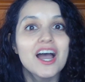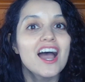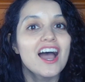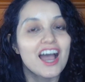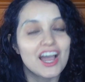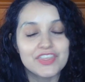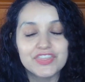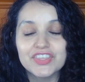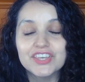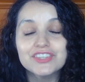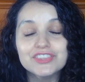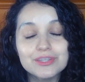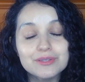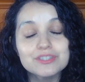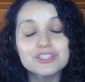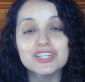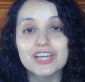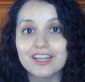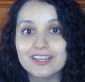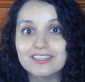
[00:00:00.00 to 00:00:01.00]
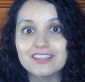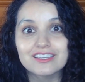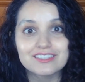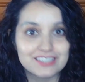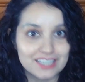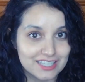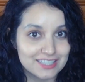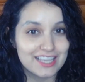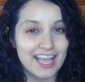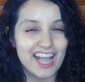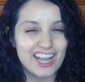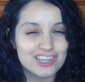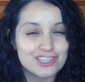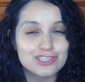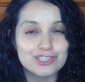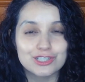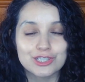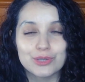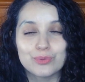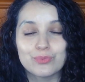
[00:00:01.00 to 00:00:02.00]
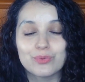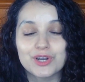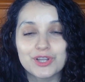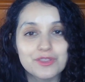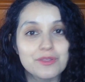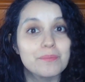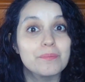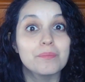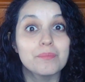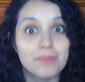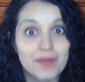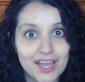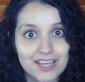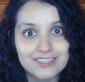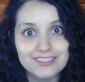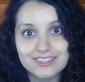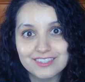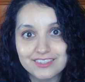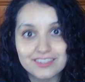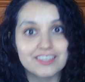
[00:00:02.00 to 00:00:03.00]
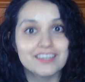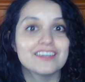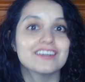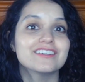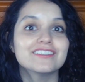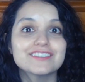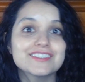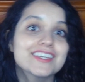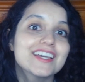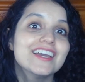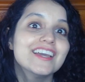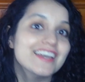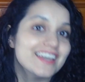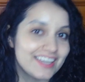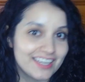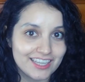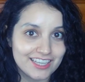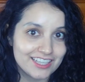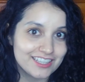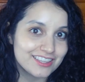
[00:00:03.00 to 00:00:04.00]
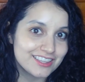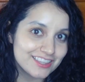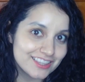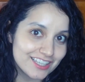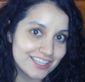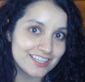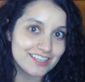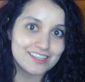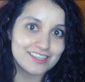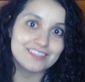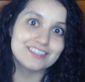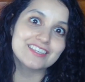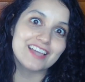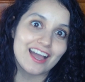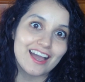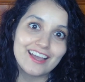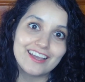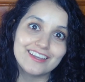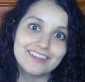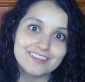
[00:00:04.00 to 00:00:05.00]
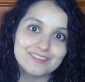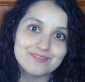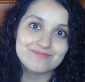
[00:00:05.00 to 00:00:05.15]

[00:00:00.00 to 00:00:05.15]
I think the checklist is actually one of the best things in this guide.